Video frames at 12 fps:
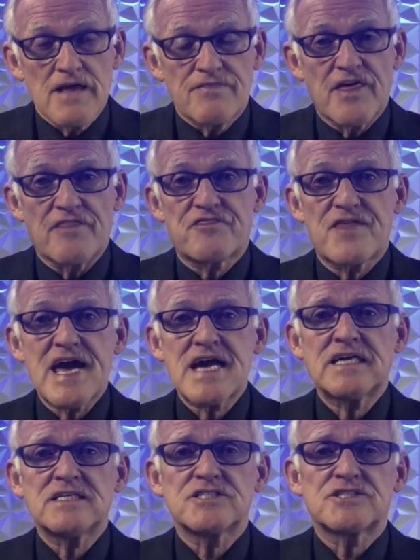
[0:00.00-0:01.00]
The
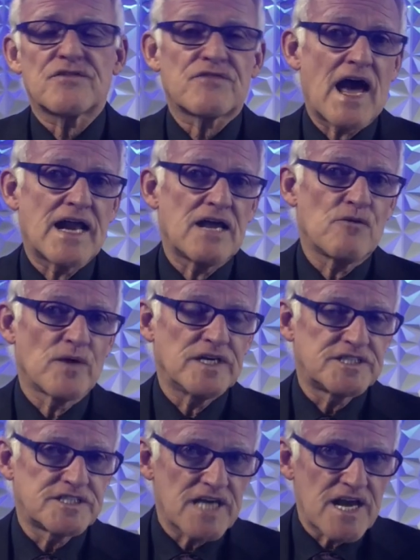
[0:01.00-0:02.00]
things that he
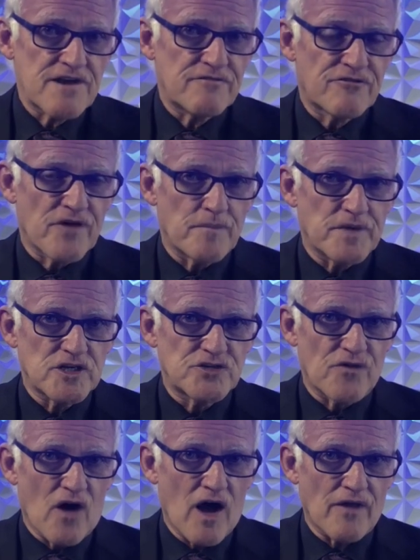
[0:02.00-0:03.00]
received from his
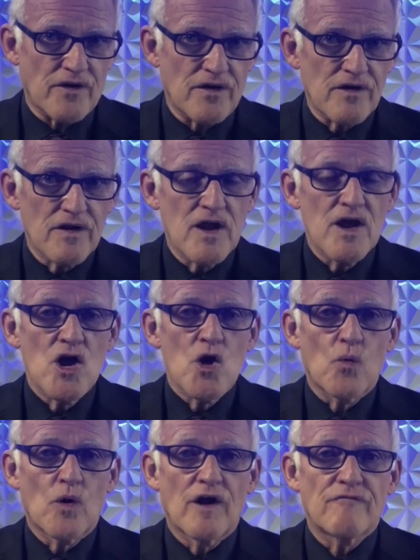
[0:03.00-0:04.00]
father
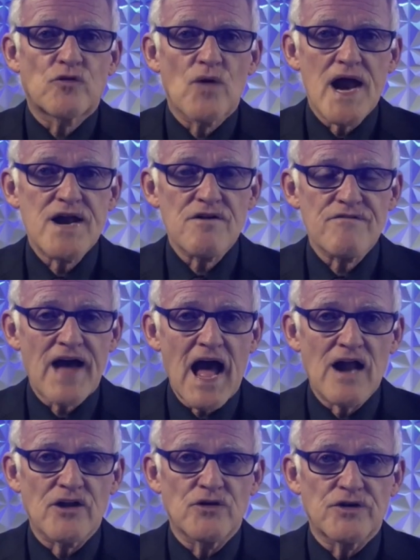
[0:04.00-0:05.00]
were of greater
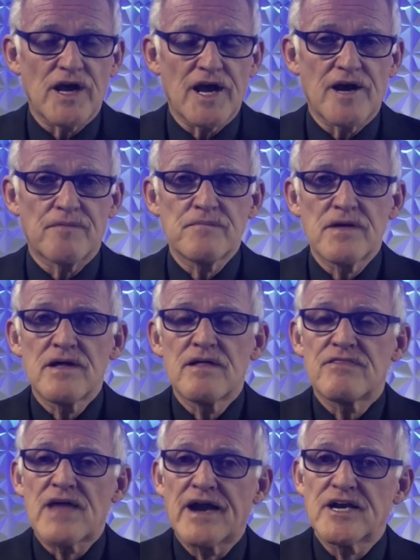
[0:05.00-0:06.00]
value to him
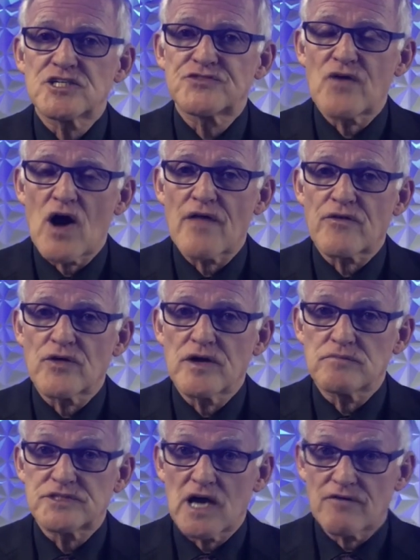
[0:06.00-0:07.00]
than his father
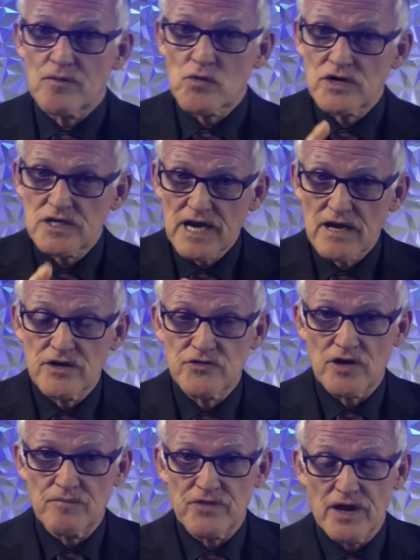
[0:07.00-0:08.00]
himself. I'm going to tell you
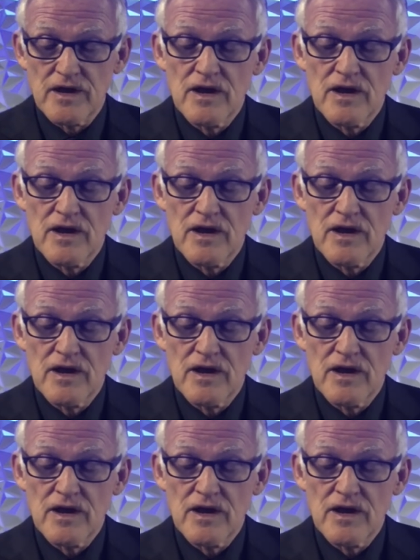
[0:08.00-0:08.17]
something.